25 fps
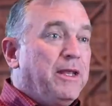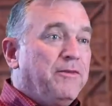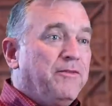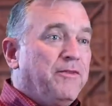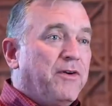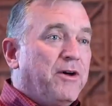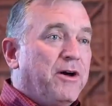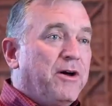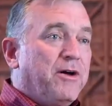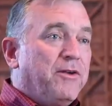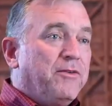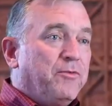
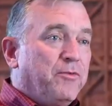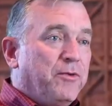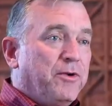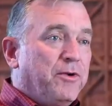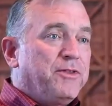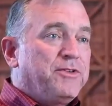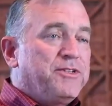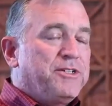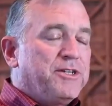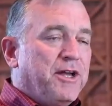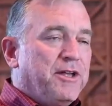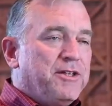involved
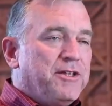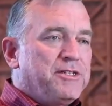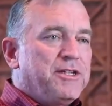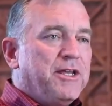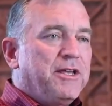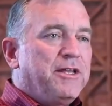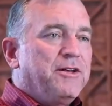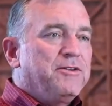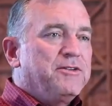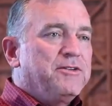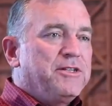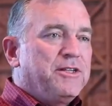with John
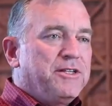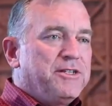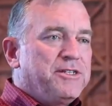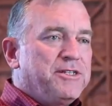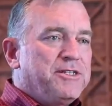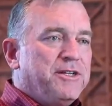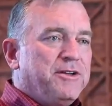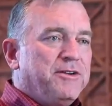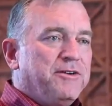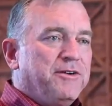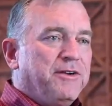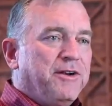Sanders in the
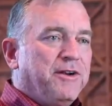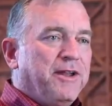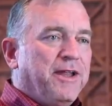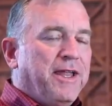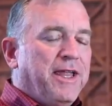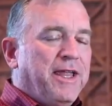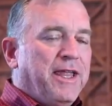center.